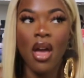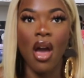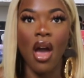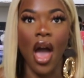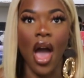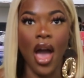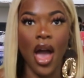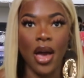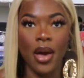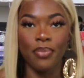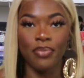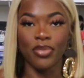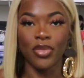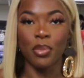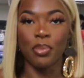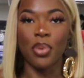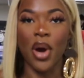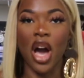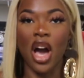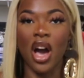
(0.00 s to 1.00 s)

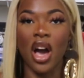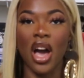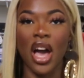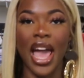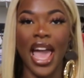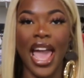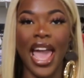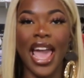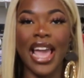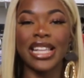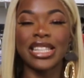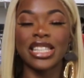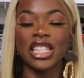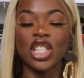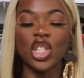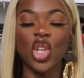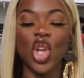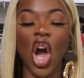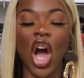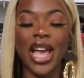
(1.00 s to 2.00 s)
but it's
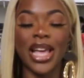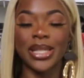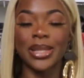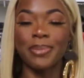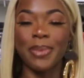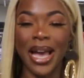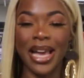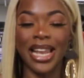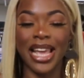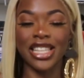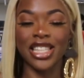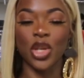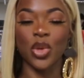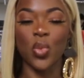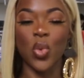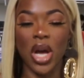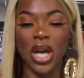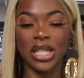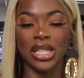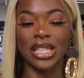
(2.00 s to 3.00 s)
not as bad as
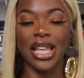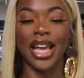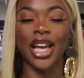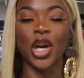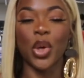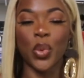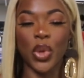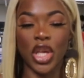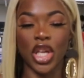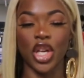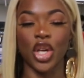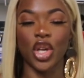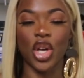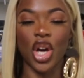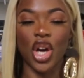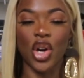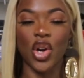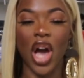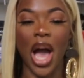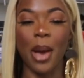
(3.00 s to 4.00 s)
it was like a week
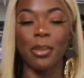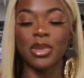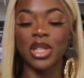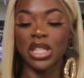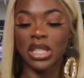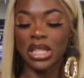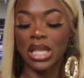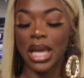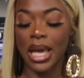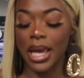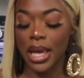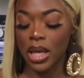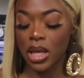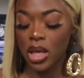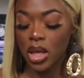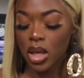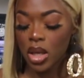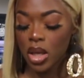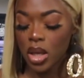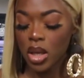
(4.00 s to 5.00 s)
ago. I'm just like,